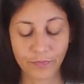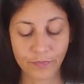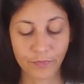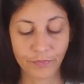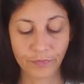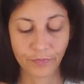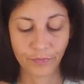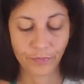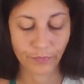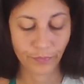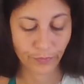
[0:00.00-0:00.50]

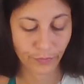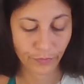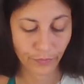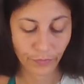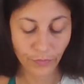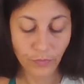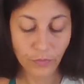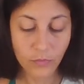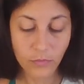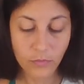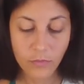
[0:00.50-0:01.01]

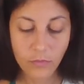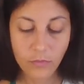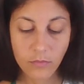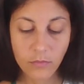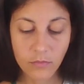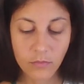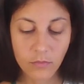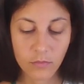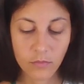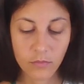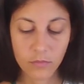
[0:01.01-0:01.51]

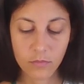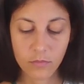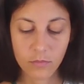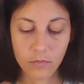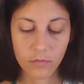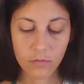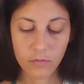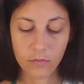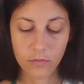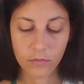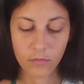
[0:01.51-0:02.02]

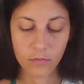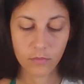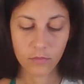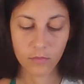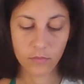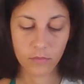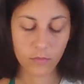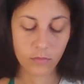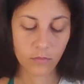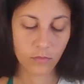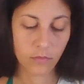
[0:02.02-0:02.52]

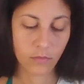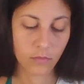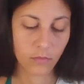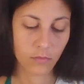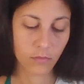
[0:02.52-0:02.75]
No one is speaking in this clip.